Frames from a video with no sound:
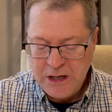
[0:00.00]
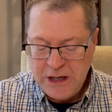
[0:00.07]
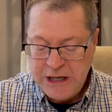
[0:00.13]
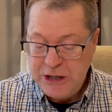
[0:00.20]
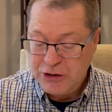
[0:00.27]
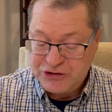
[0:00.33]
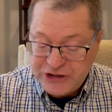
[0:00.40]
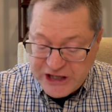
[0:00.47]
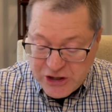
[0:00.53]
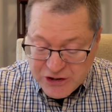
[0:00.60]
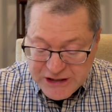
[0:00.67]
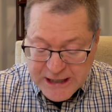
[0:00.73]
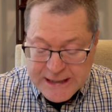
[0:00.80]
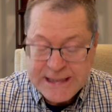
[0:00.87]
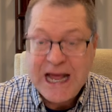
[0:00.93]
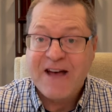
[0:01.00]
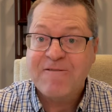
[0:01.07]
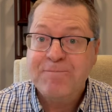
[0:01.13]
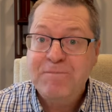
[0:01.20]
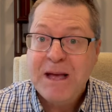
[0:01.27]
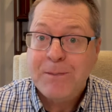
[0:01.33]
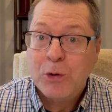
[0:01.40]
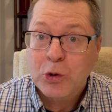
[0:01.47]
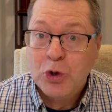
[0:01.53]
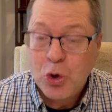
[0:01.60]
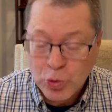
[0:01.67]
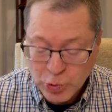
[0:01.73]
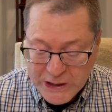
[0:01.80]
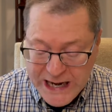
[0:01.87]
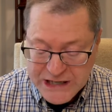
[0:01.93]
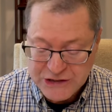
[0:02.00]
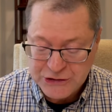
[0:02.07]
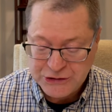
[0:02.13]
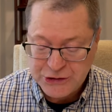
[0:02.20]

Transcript: He'll say you didn't have biblical reason